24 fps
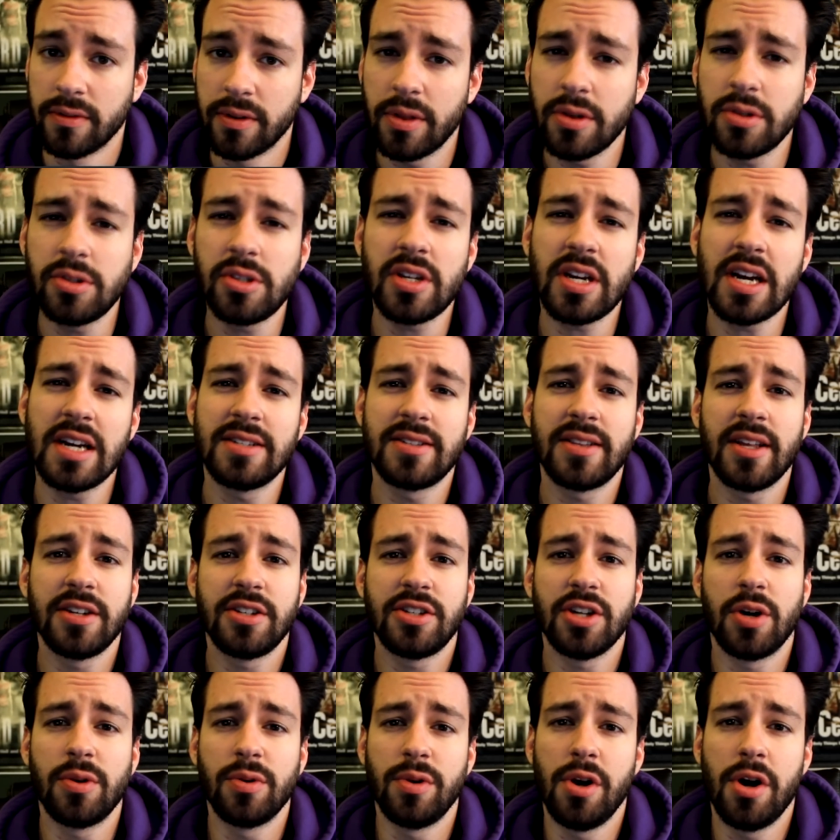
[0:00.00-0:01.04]
For those of you guys that
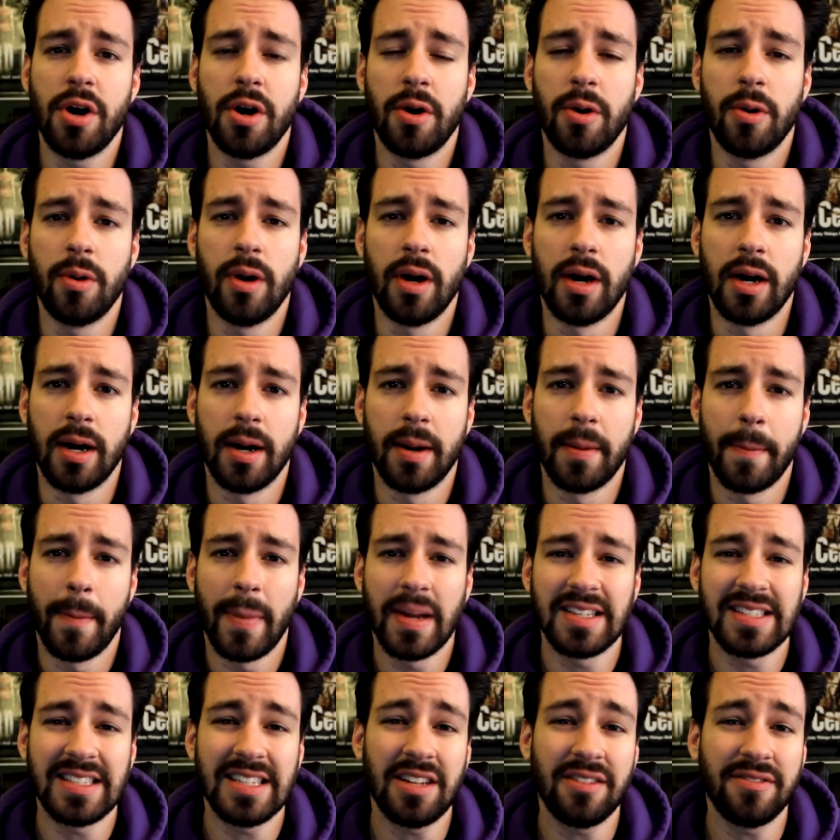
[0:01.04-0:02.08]
don't know, um,
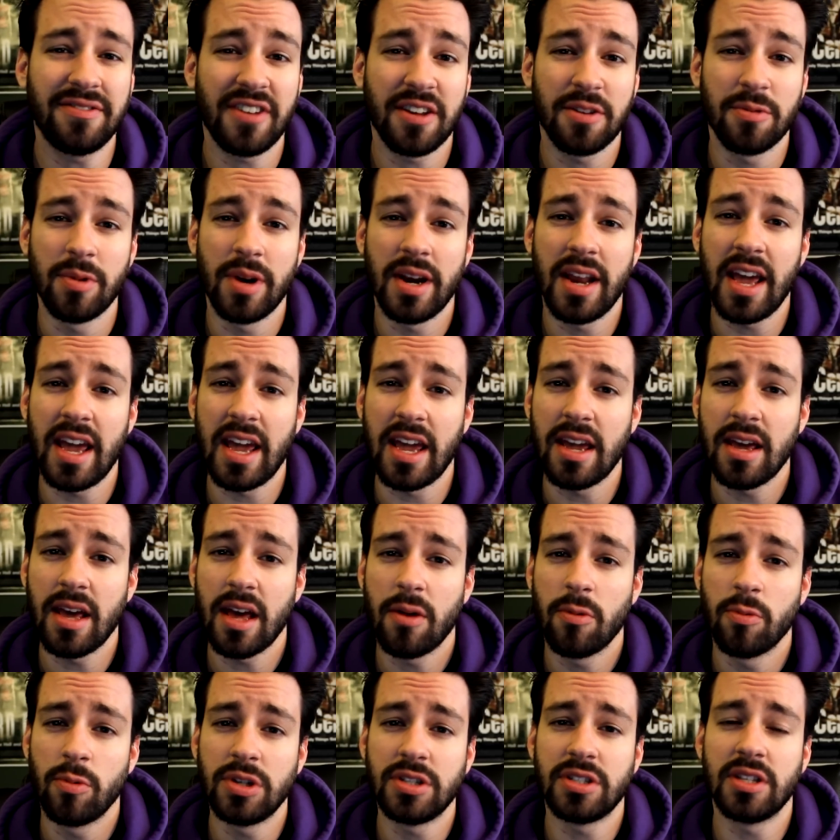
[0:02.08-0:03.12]
myself and Renee
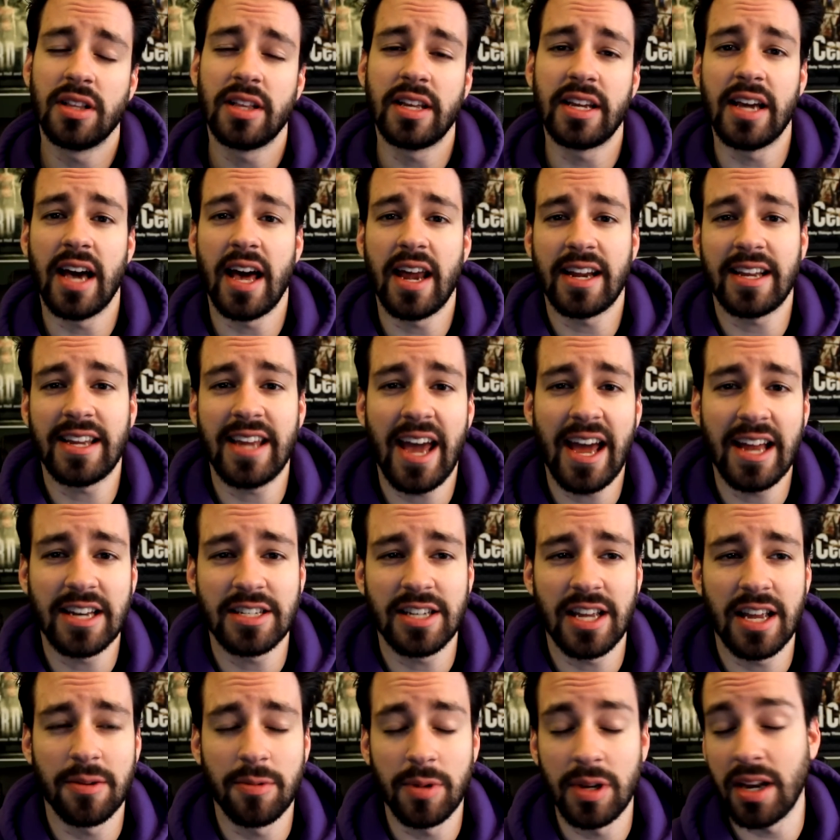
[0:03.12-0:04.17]
recently got a
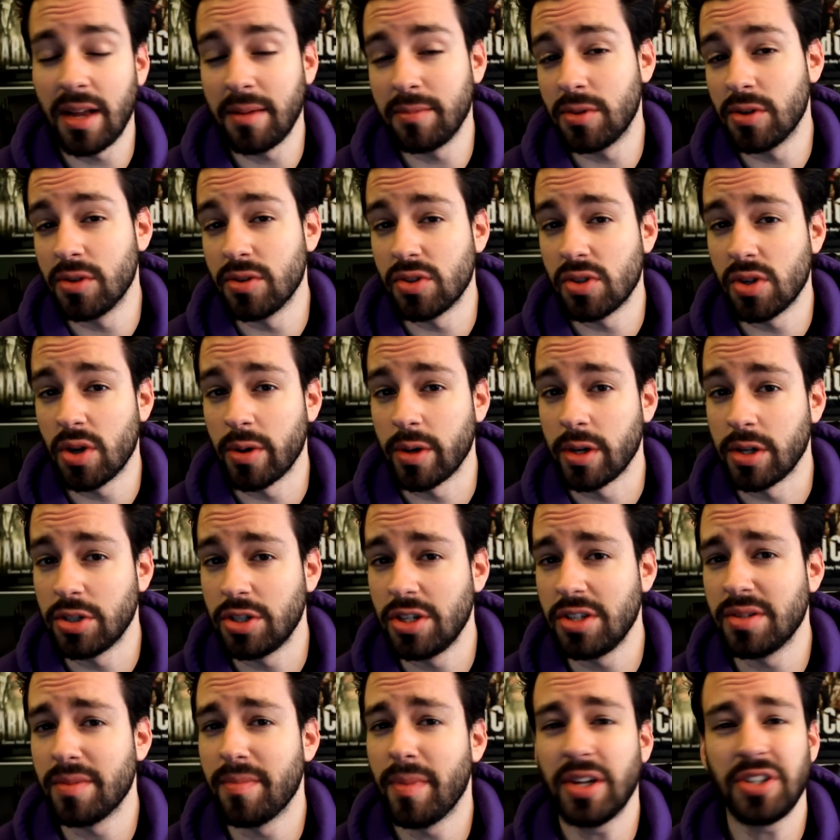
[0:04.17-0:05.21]
cat, and we named her Zoe.
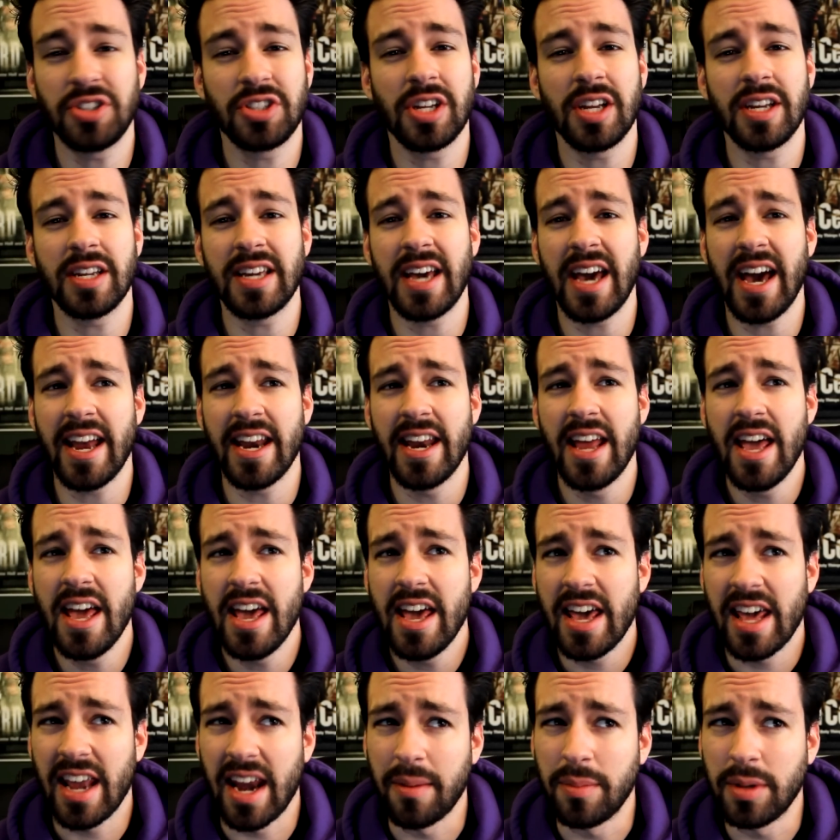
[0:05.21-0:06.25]
She's a munchkin cat,
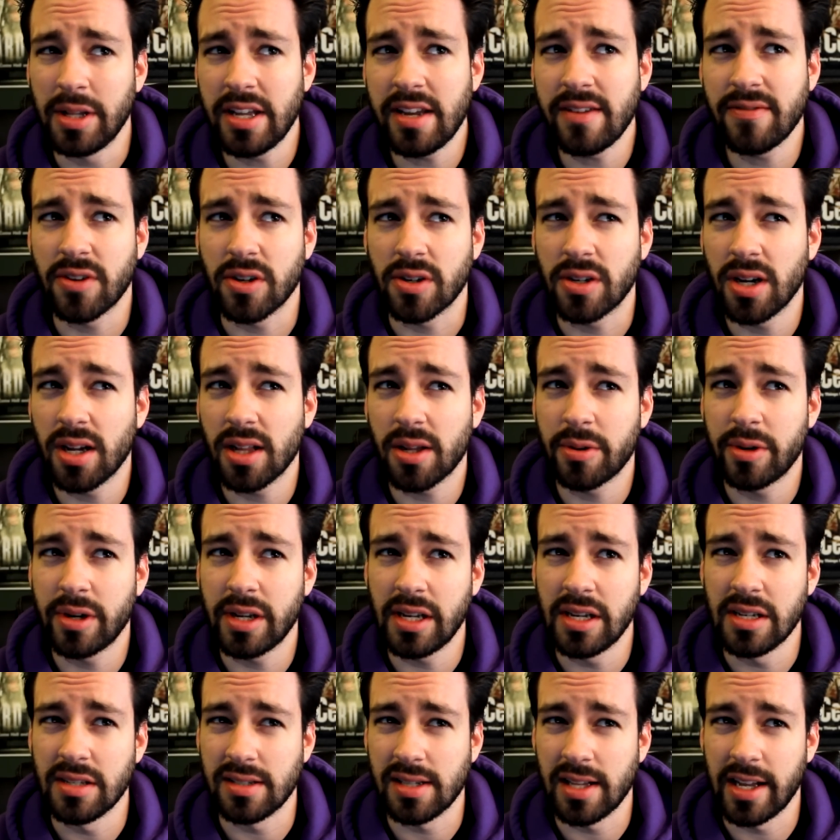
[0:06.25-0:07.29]
and I believe her
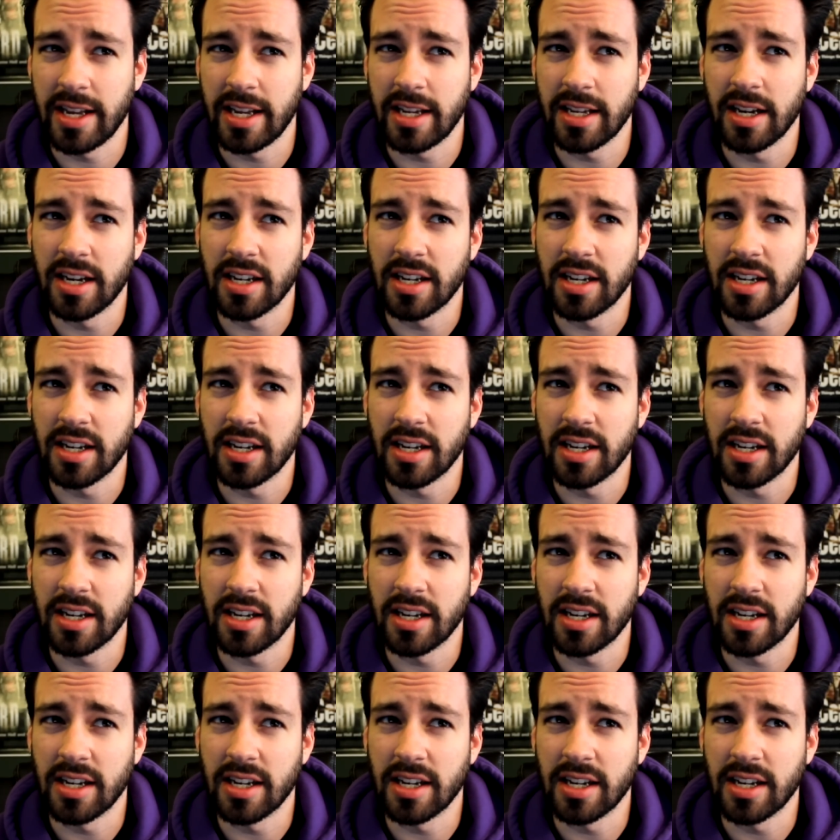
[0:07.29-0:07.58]
coloring is like